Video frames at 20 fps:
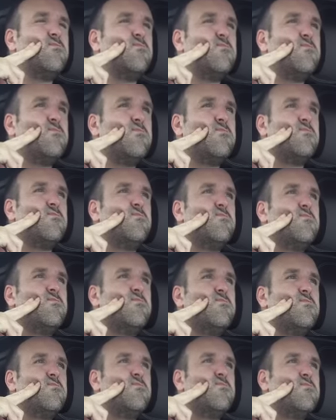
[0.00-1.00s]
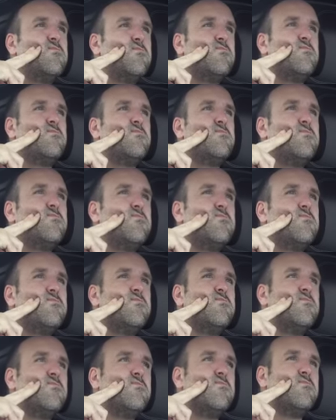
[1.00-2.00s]

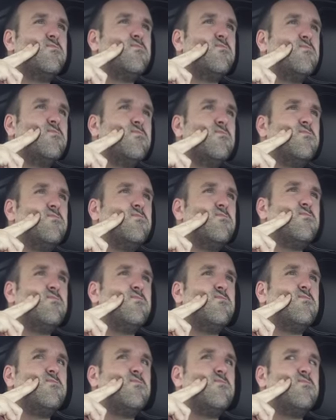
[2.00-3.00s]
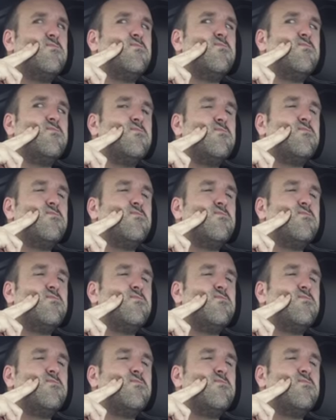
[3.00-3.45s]
[no speech]